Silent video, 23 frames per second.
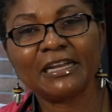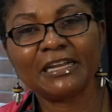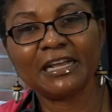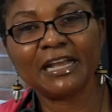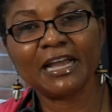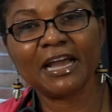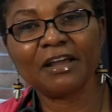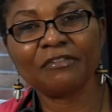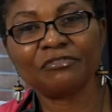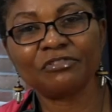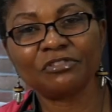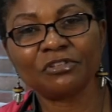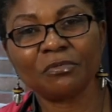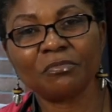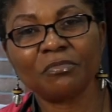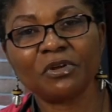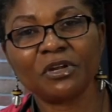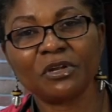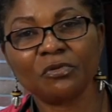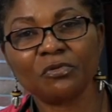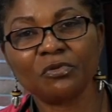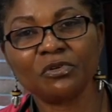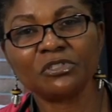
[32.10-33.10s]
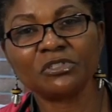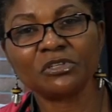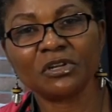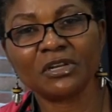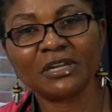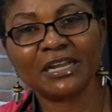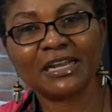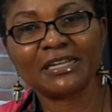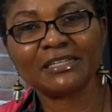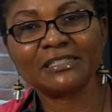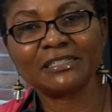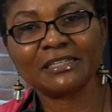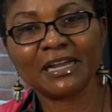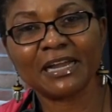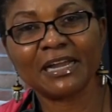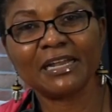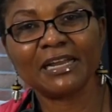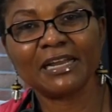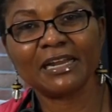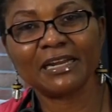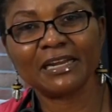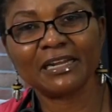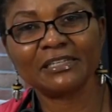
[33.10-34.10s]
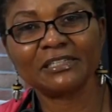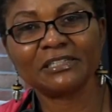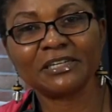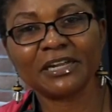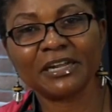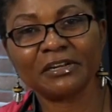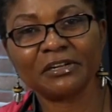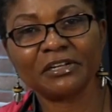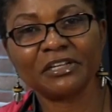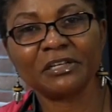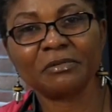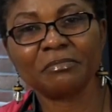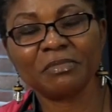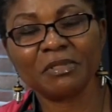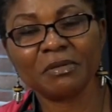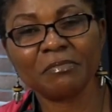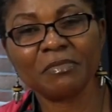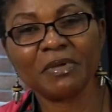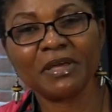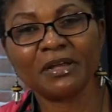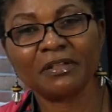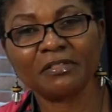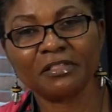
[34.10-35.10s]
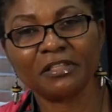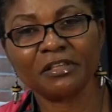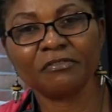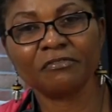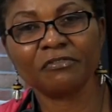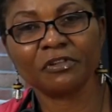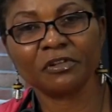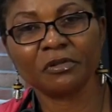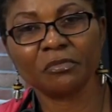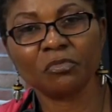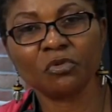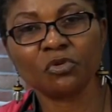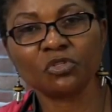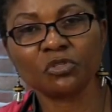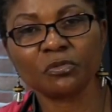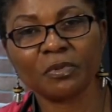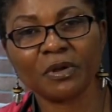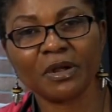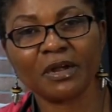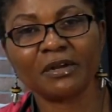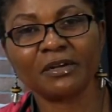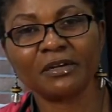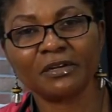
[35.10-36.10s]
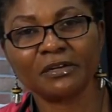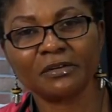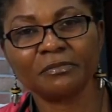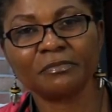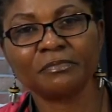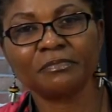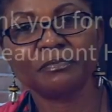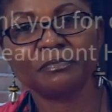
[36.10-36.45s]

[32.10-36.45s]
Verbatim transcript: they have somebody who is on their side, and I try to keep them healthy for the most part.